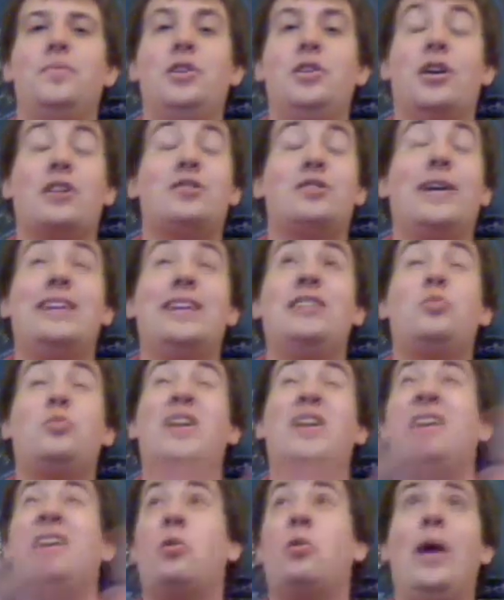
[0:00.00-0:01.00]
so I just
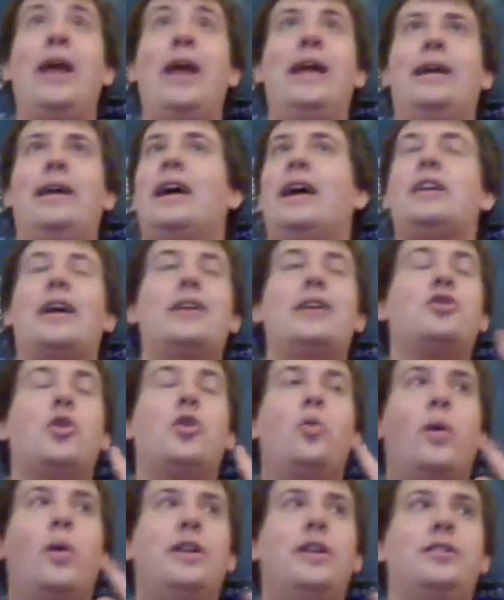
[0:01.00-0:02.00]
want to get away. I
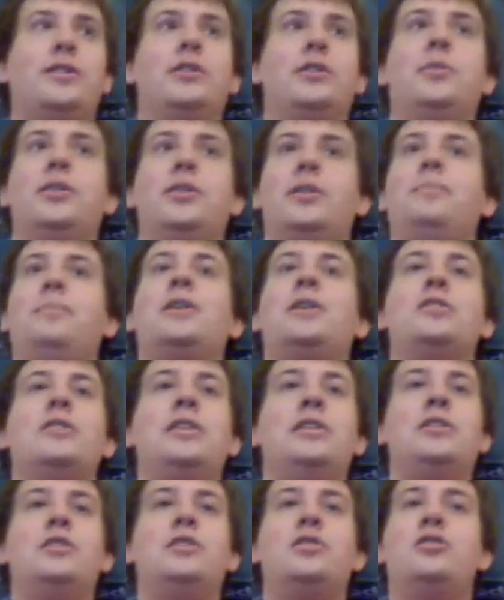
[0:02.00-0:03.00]
don't want to deal with it because
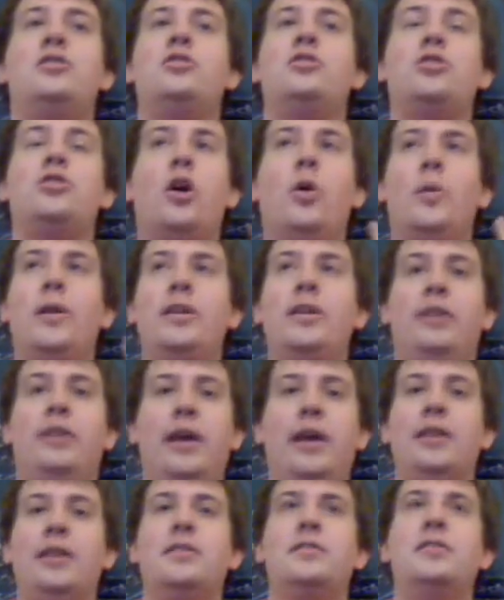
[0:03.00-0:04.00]
it's so
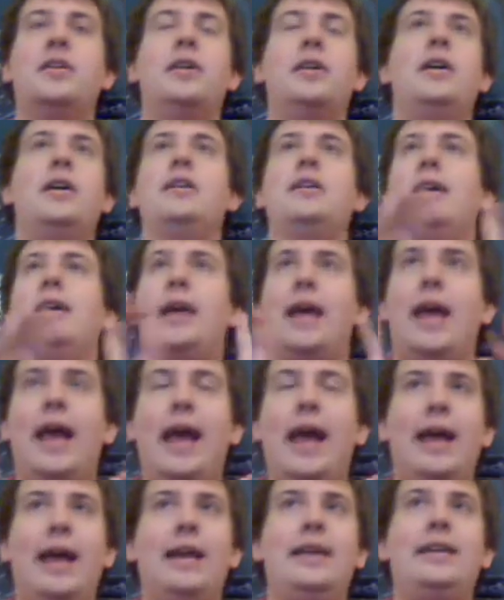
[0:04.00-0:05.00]
intense.
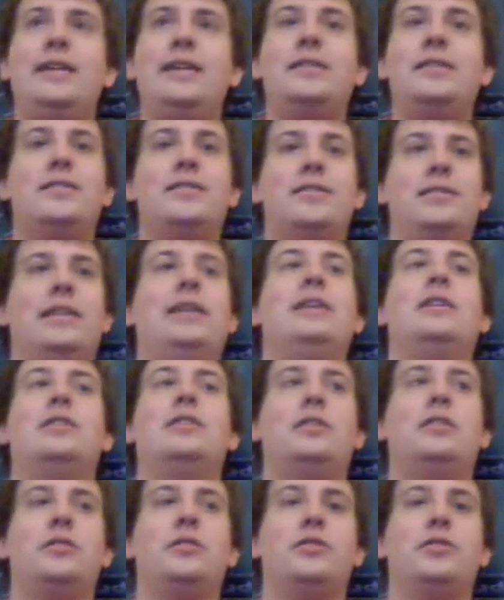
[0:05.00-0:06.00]
Any
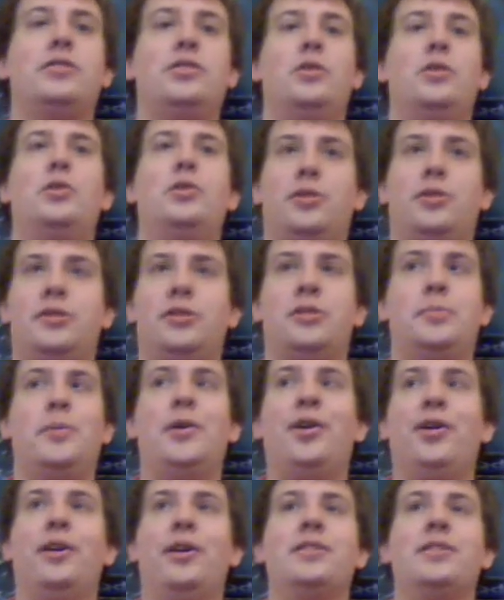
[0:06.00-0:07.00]
single social
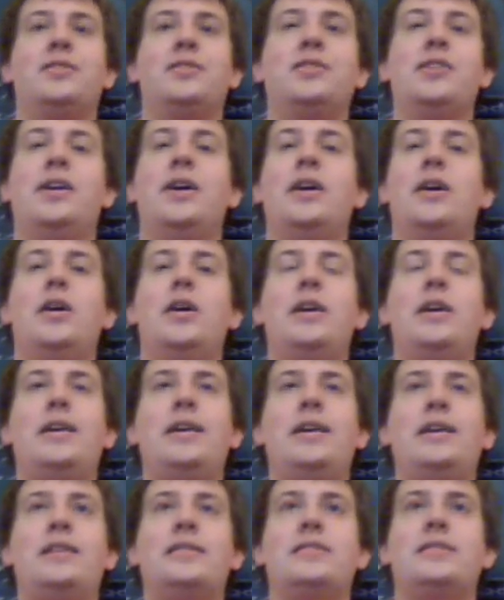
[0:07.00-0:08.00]
experience
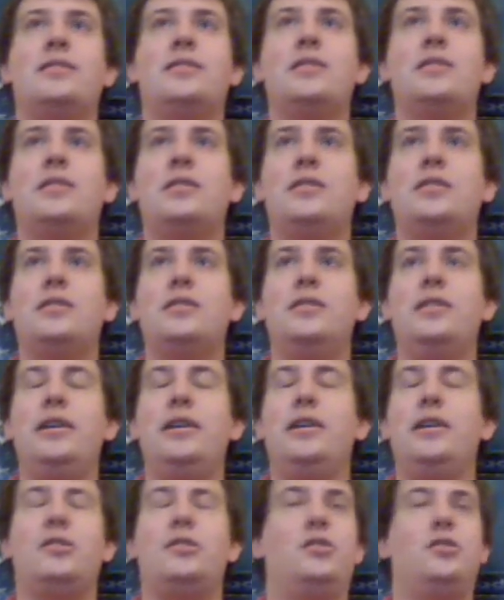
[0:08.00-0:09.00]
is
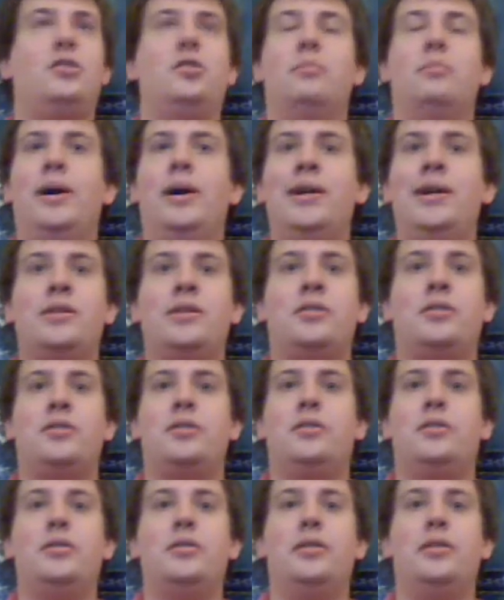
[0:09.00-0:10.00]
it's too
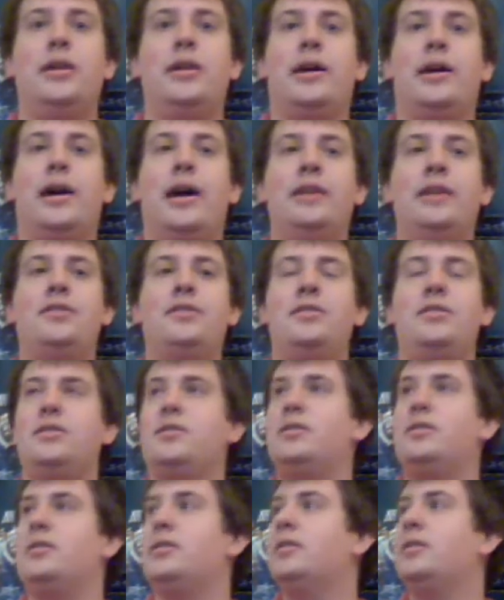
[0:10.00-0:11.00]
much. It's
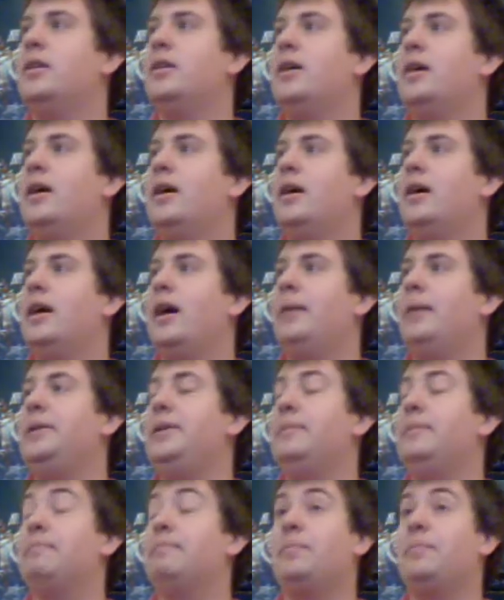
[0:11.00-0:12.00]
just, I
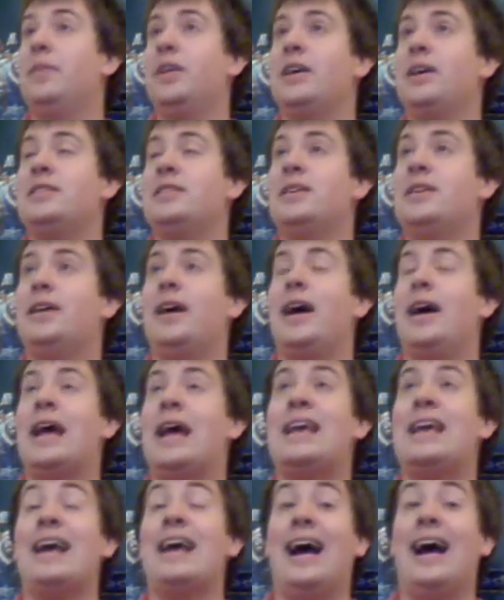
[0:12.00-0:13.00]
mean, like I said,
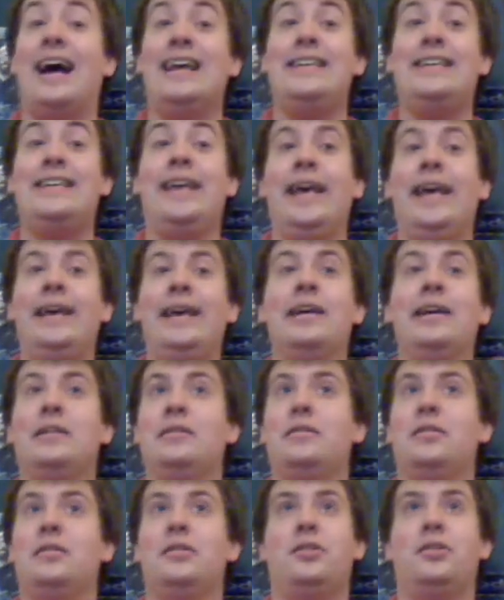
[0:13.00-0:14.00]
I can
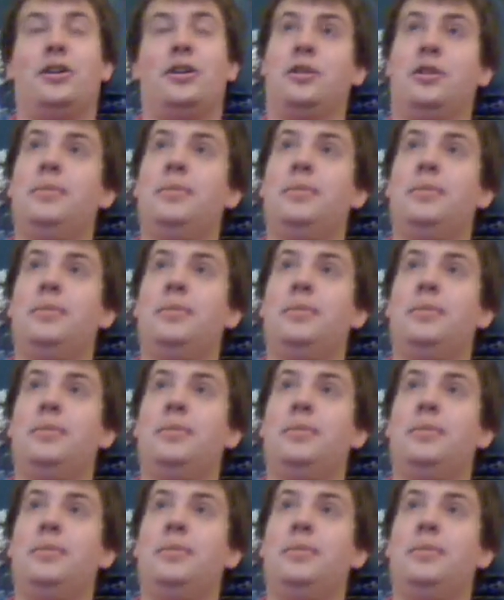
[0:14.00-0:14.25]
talk to